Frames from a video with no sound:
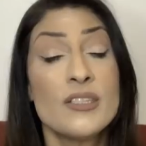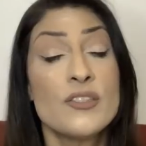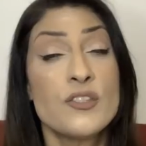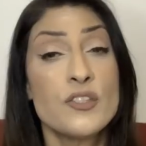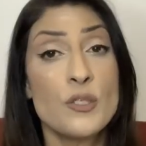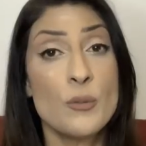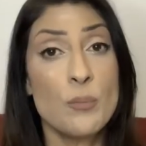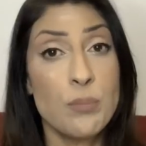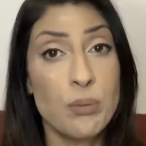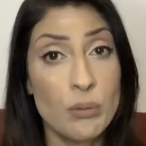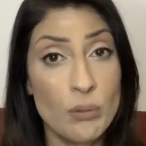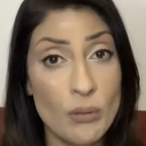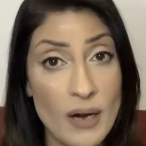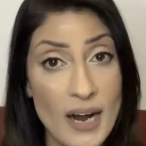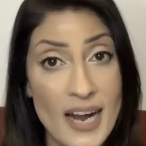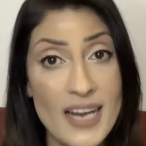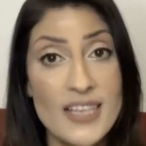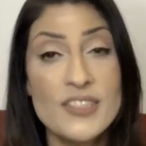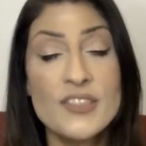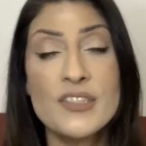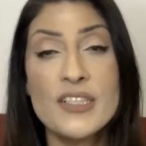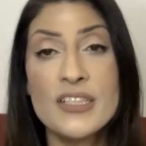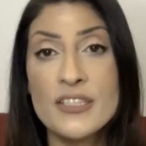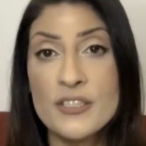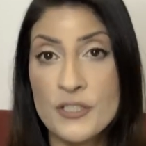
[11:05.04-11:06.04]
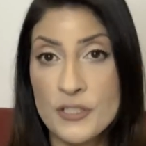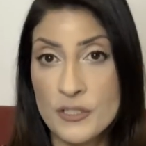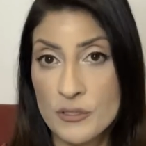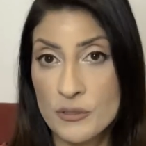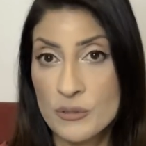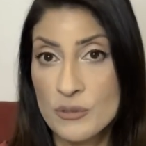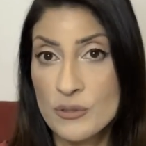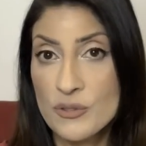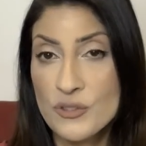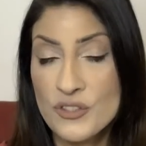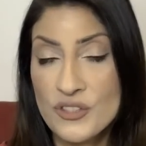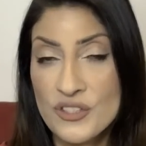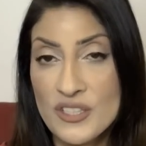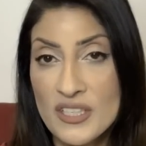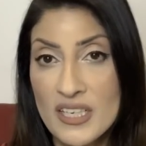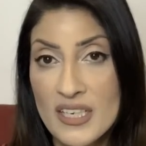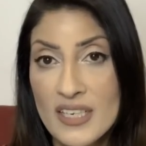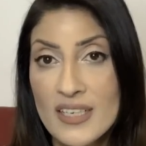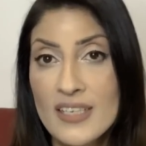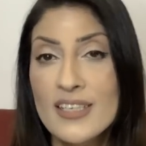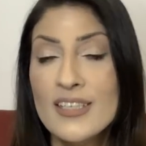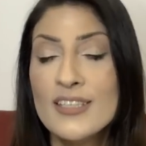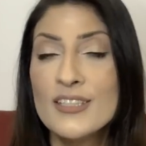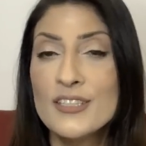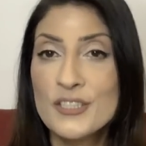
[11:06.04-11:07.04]
surprising news
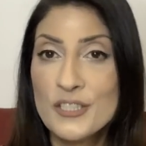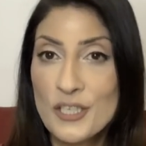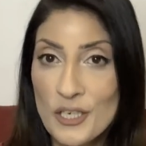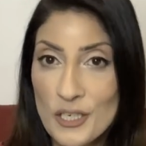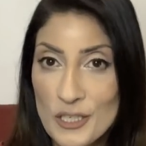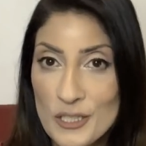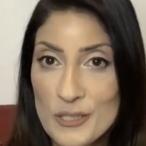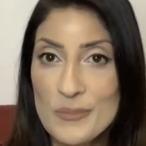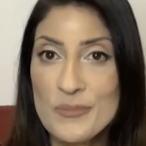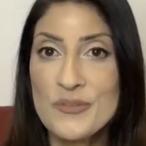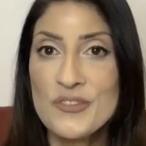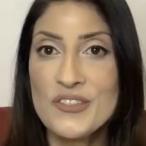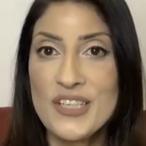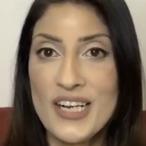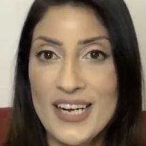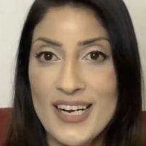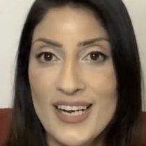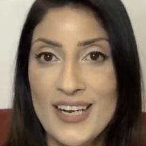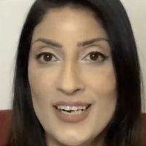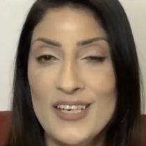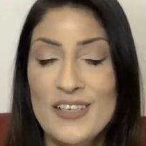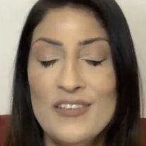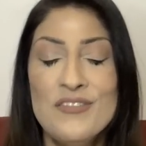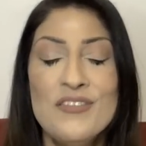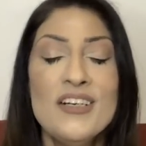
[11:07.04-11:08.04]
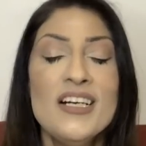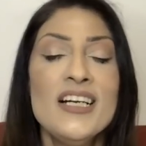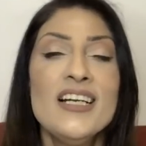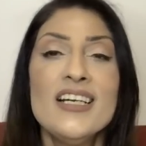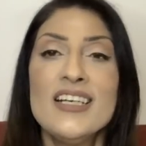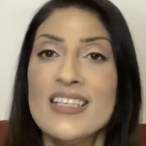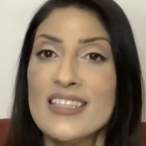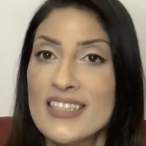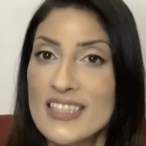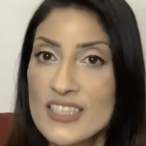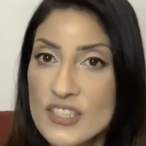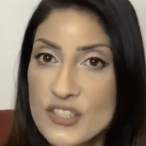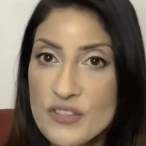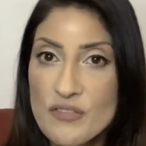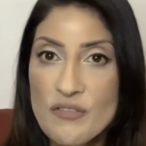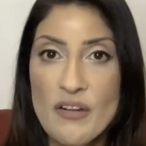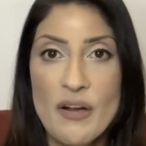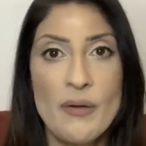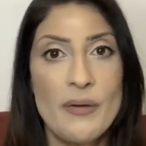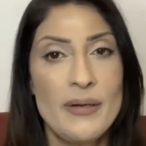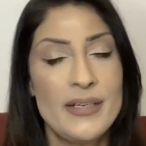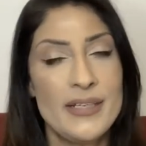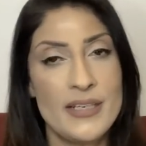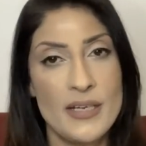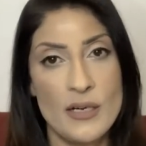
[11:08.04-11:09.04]
in terms of this
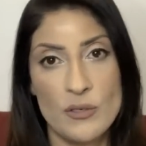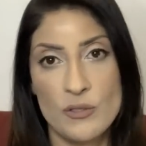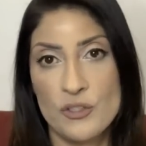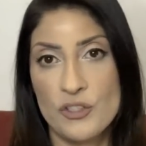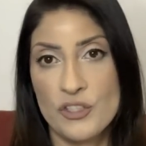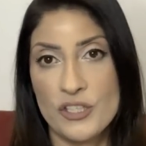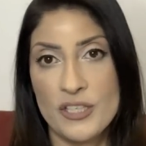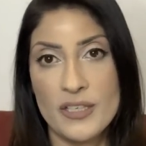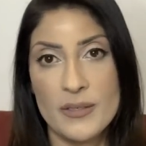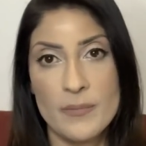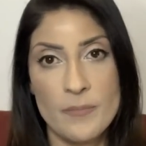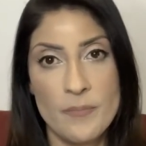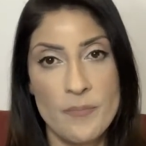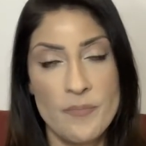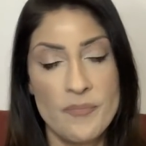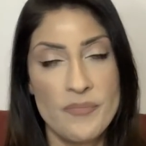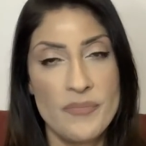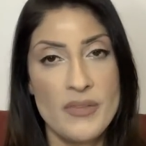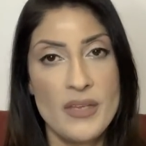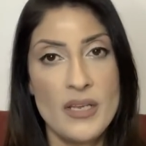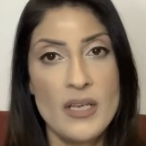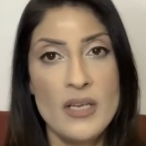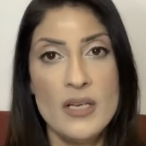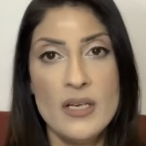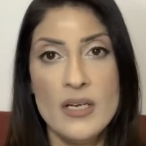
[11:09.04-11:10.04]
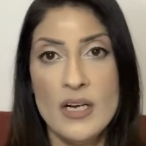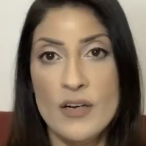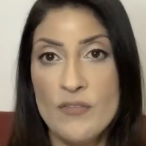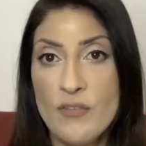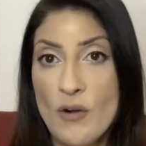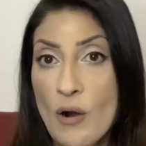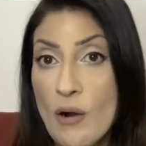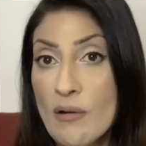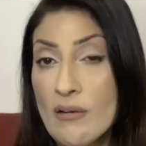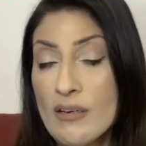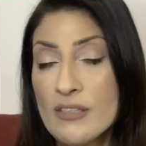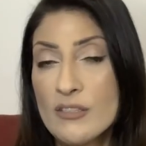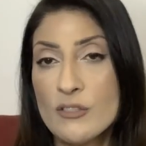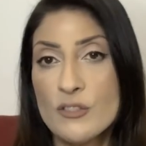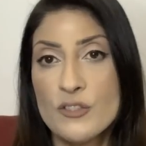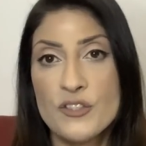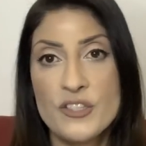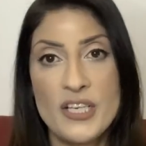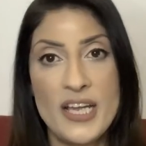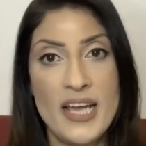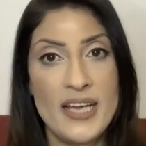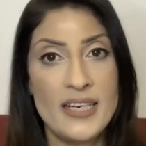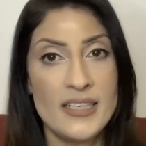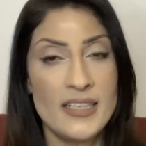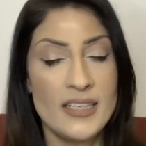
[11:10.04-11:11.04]
very notion of our
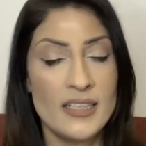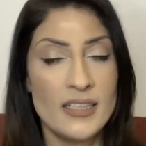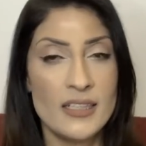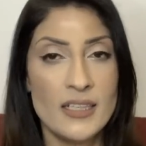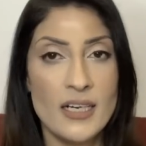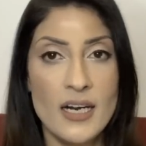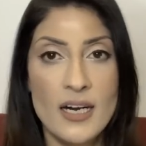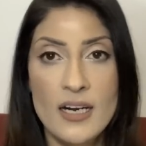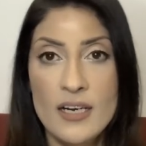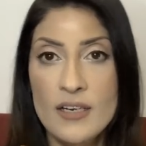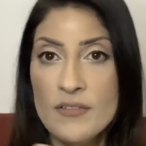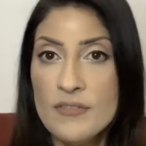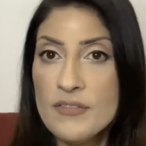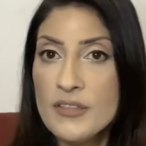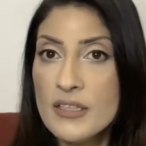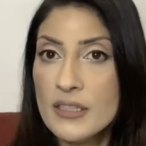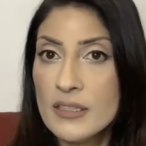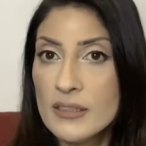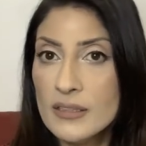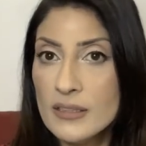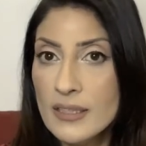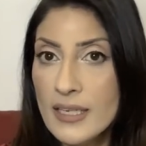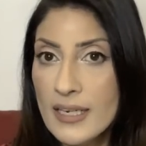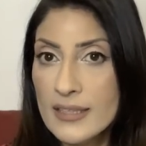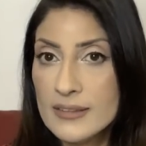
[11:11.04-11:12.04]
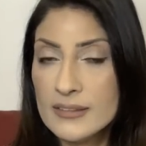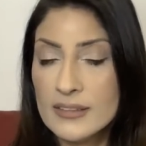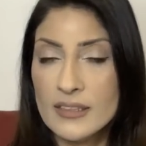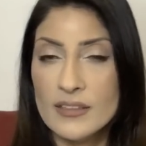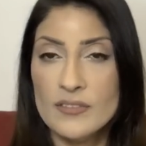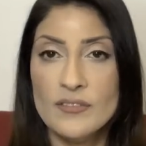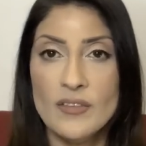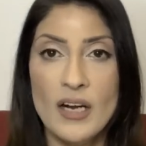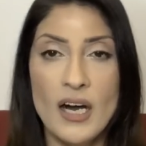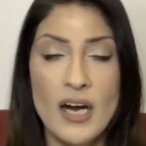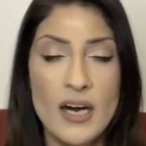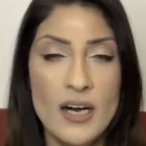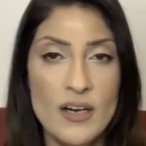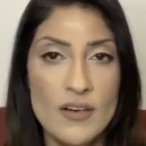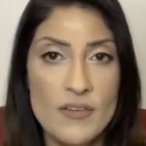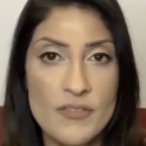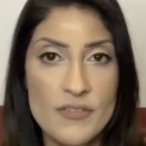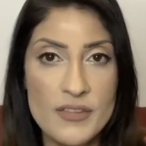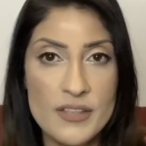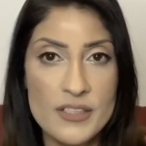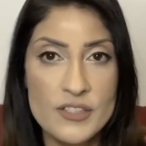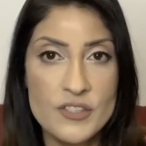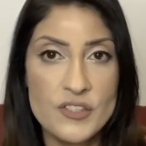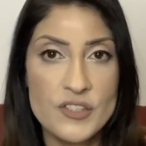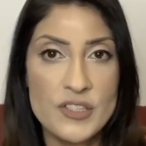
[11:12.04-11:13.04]
understanding of the collective, of
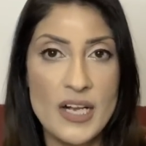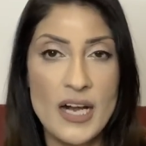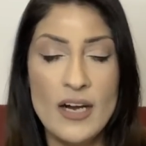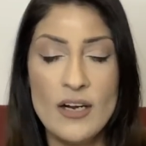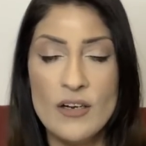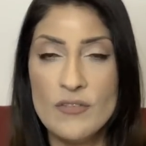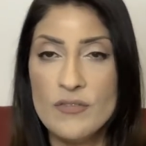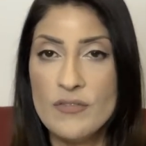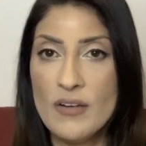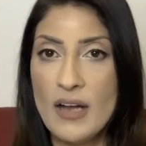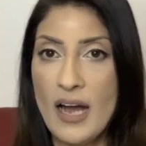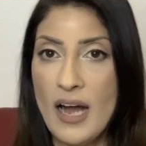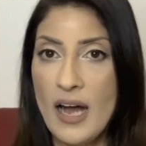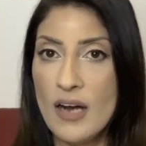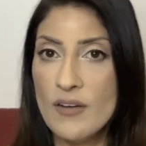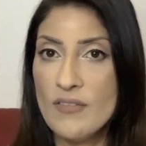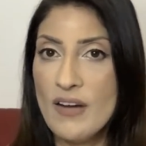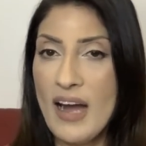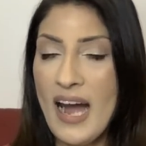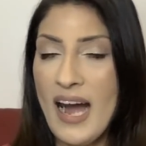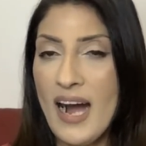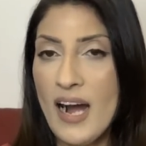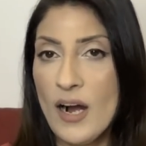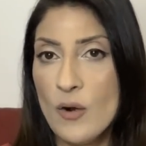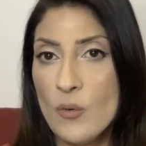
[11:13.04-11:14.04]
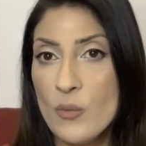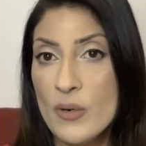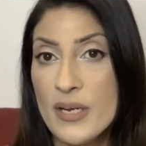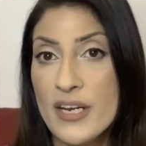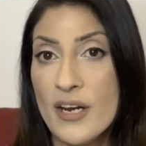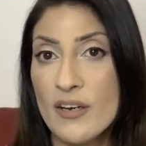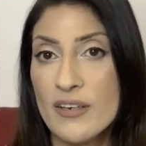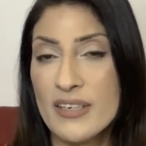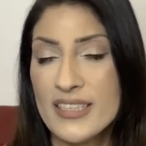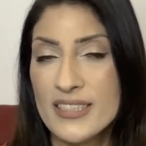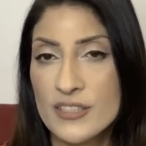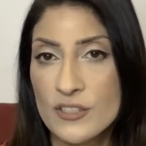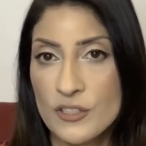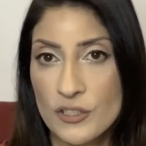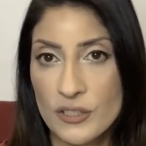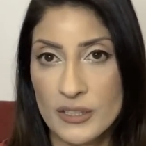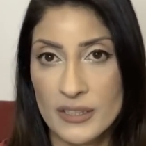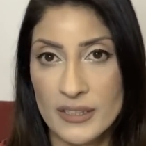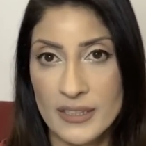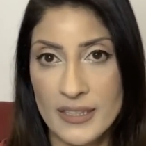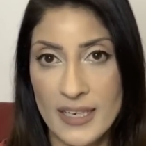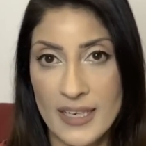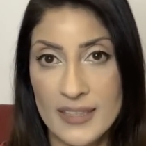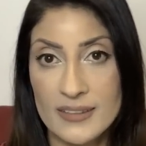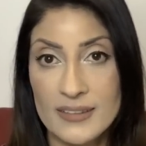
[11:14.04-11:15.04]
the self, of how we are
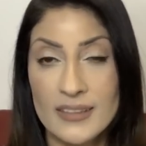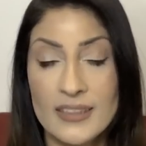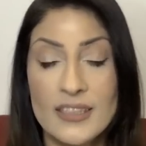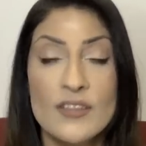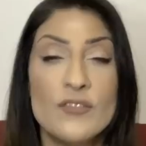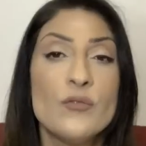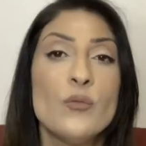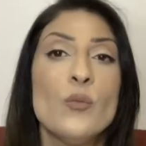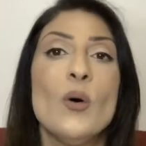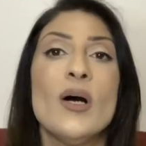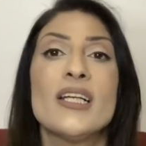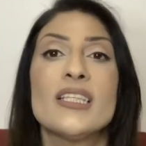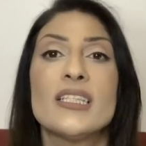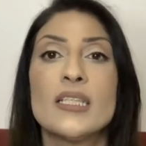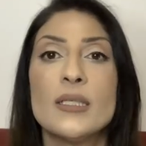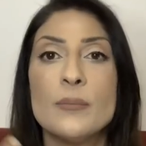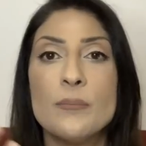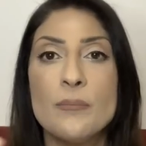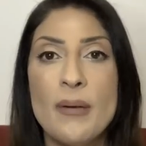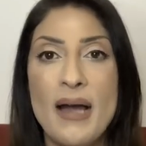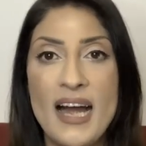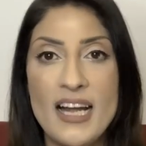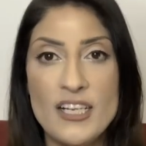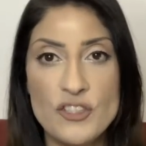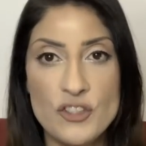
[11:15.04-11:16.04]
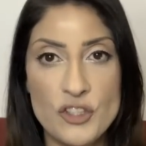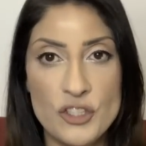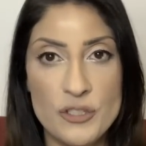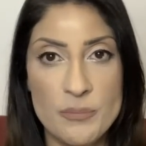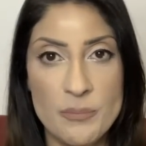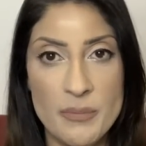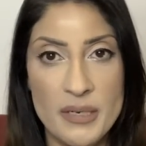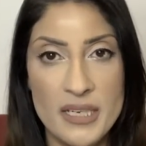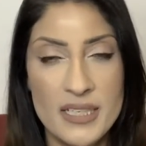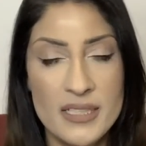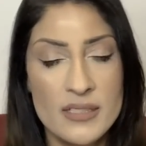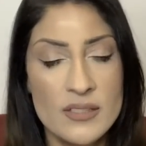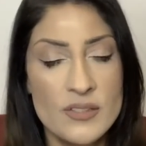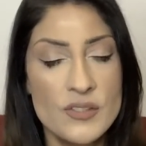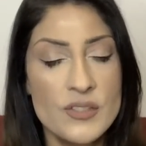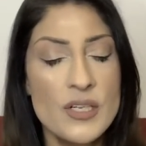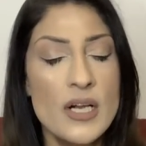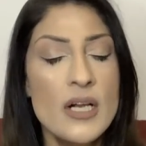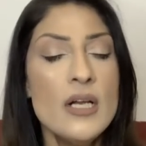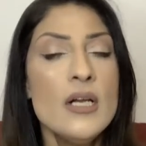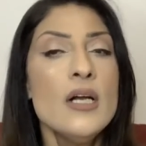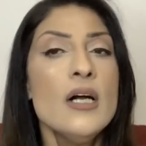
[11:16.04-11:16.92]
interconnected, of what compassion means,